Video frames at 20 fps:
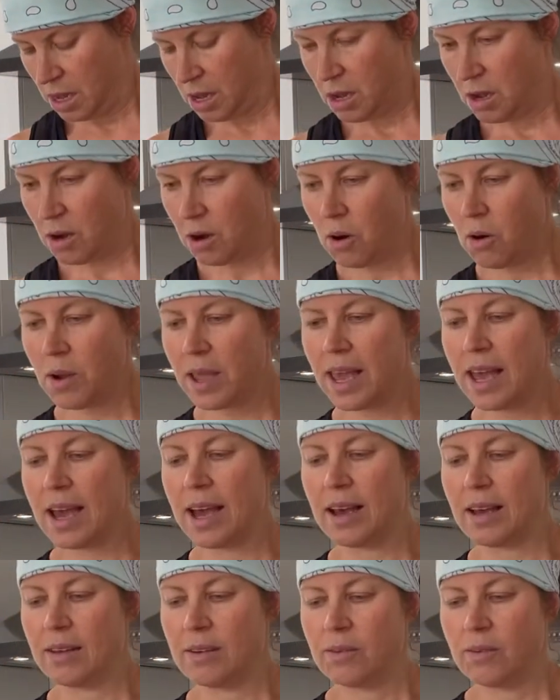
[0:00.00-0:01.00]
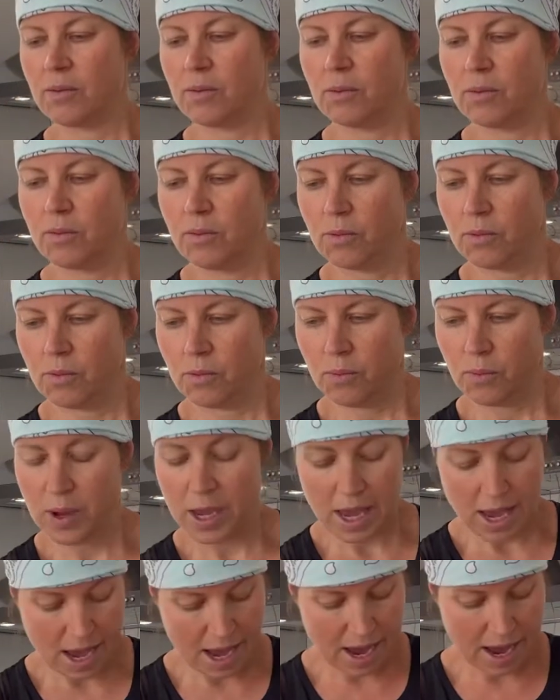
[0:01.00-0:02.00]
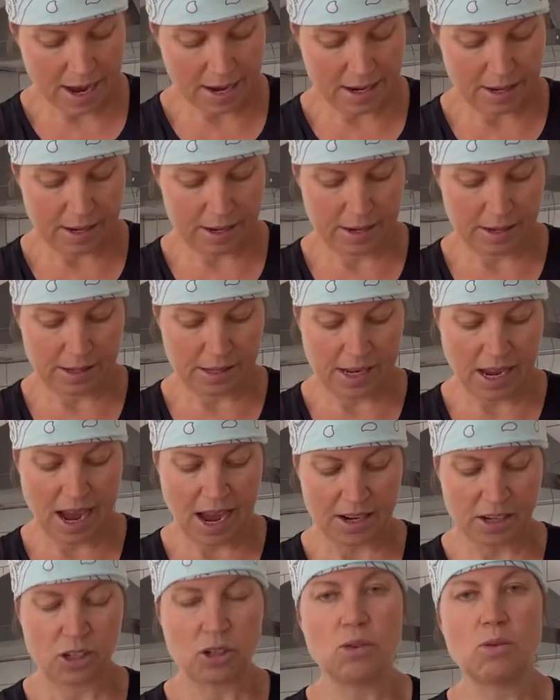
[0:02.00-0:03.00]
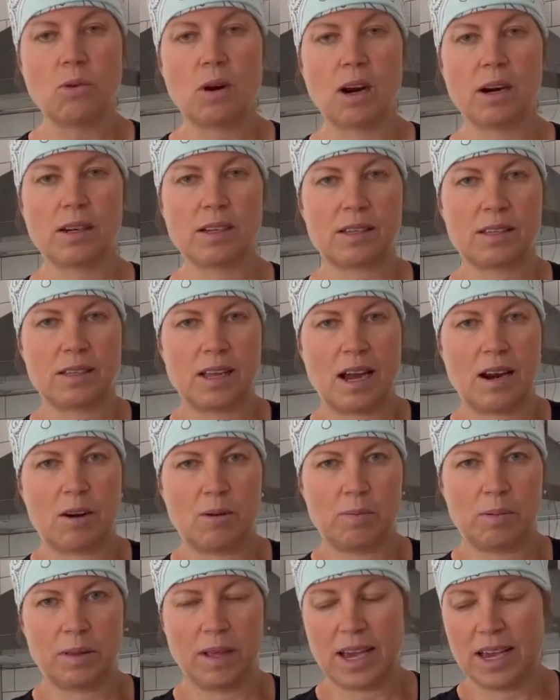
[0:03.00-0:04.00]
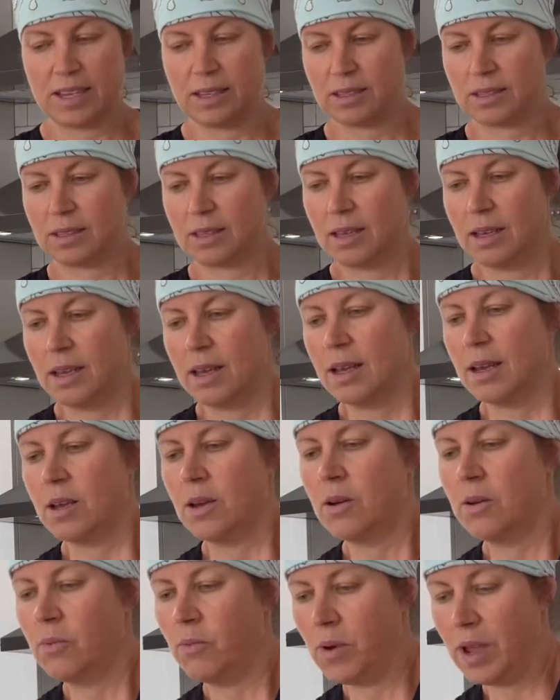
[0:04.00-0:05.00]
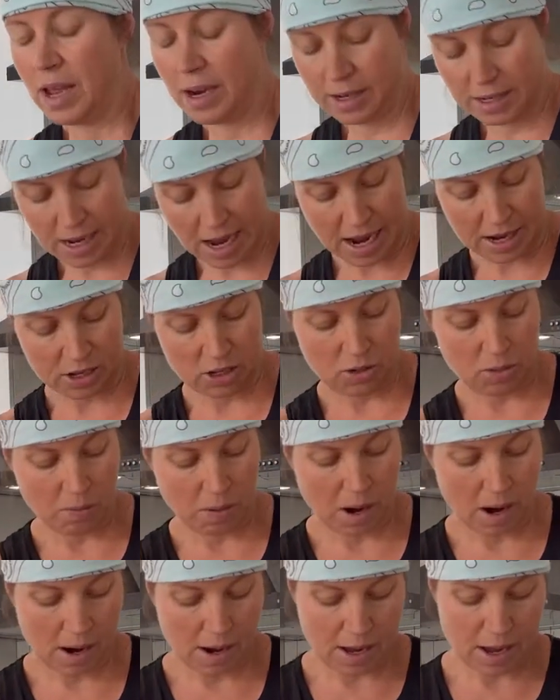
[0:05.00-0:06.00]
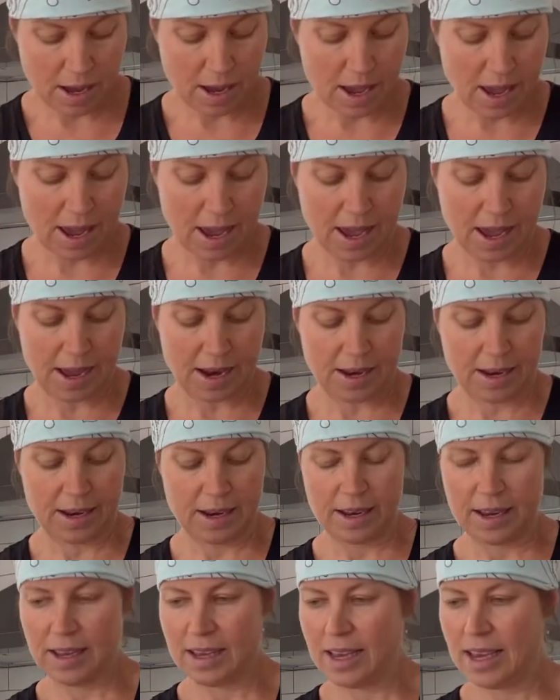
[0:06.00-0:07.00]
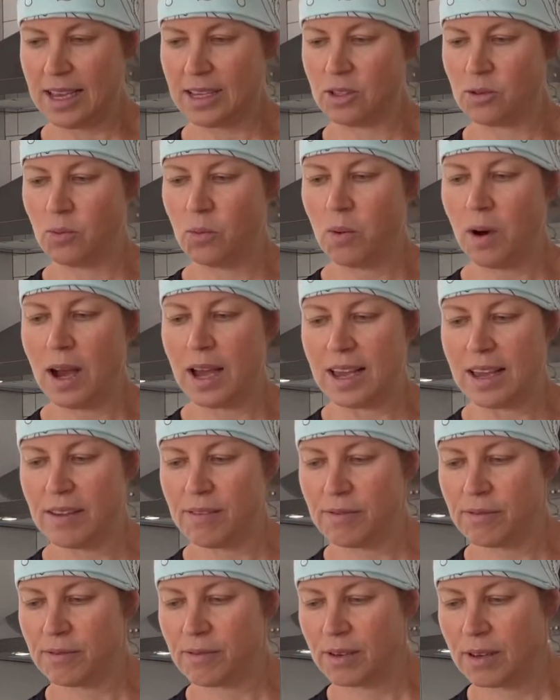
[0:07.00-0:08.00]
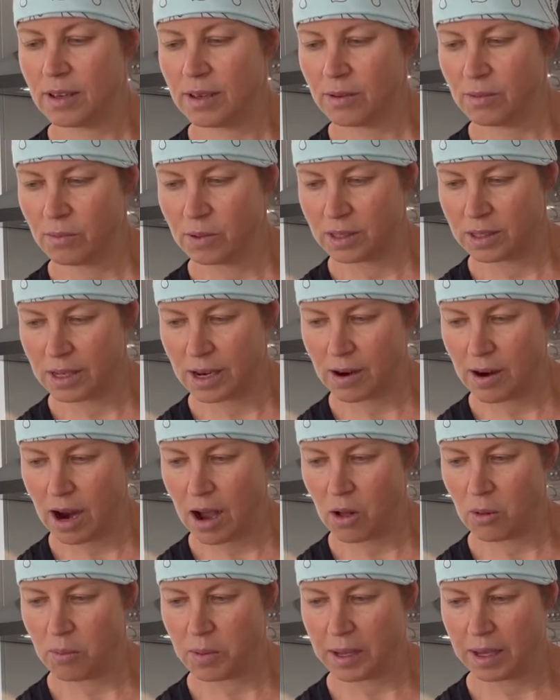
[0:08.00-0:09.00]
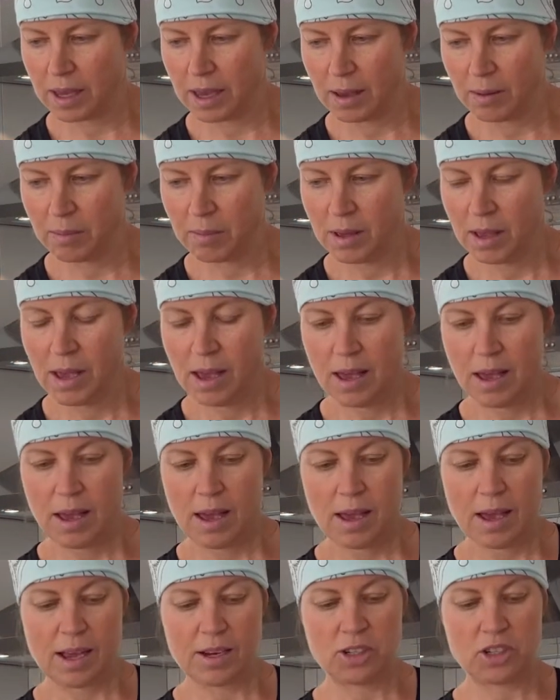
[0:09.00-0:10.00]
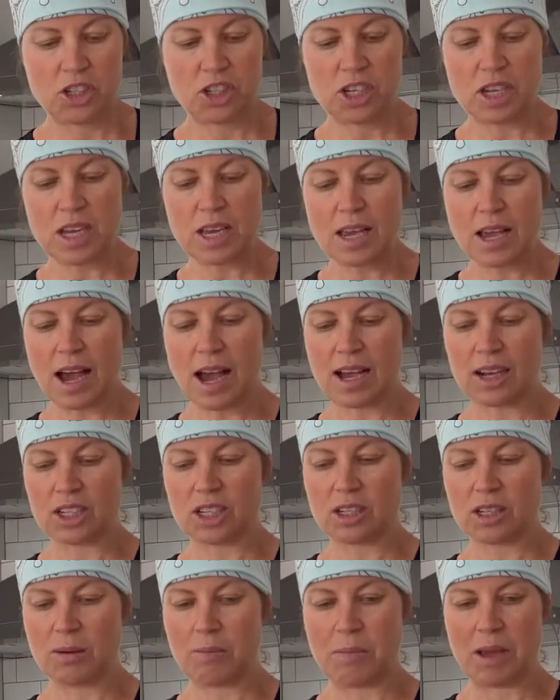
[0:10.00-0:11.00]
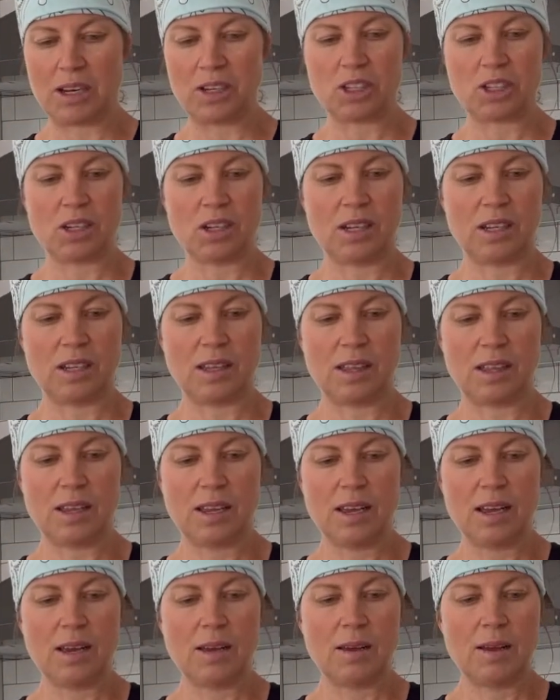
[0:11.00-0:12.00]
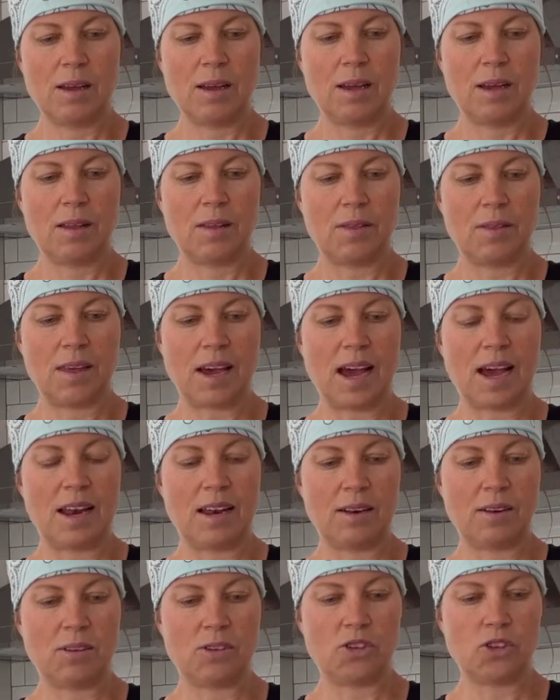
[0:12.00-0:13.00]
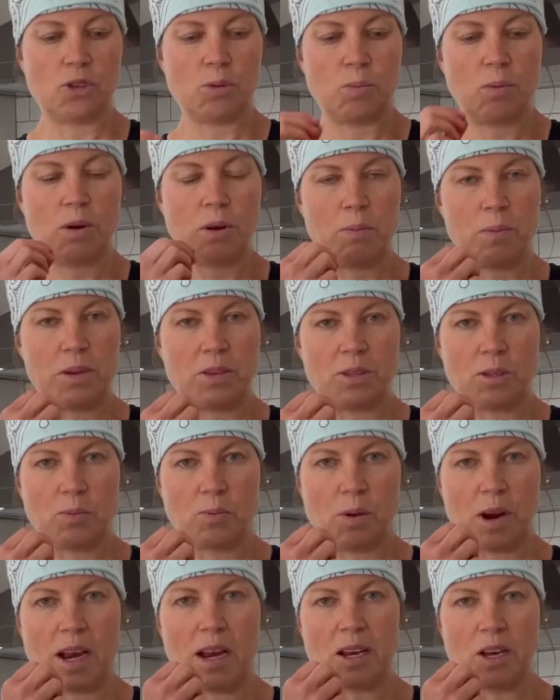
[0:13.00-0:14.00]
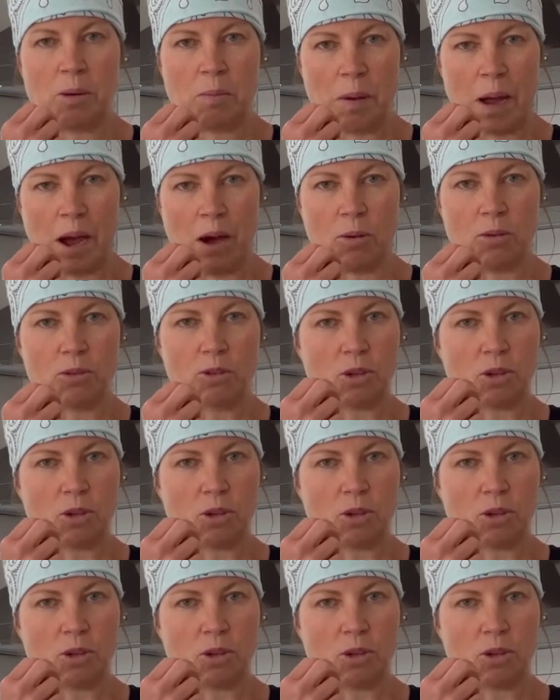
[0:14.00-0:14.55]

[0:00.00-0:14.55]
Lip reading: Oh yeah, we had a tattoo artist at our place. We had a tattoo party and his wife was there helping him, and she actually mentioned that just put a piece of bread in your mouth.